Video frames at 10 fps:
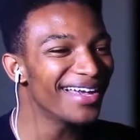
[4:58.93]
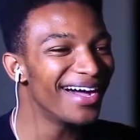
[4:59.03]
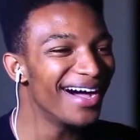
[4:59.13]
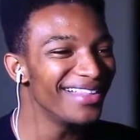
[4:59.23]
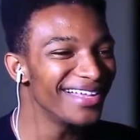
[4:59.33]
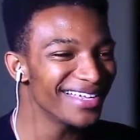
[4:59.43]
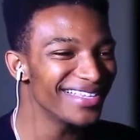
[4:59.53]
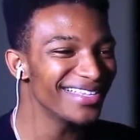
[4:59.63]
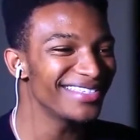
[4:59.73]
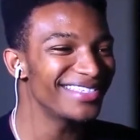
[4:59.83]
my god,
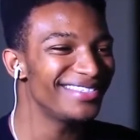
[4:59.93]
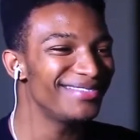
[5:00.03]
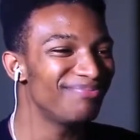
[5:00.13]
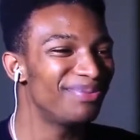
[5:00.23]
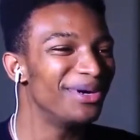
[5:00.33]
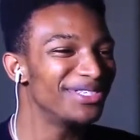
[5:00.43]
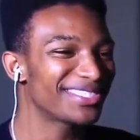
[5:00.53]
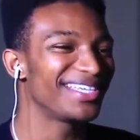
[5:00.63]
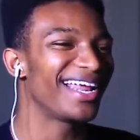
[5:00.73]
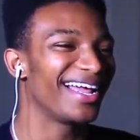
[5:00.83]
look at this
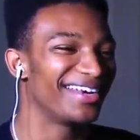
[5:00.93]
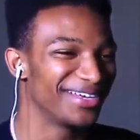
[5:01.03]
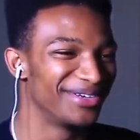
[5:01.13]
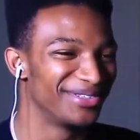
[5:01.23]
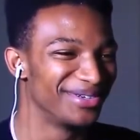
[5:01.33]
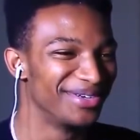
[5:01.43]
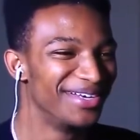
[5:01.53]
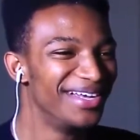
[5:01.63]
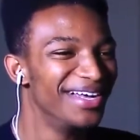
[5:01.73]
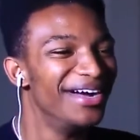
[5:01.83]
bullshit I gotta go through.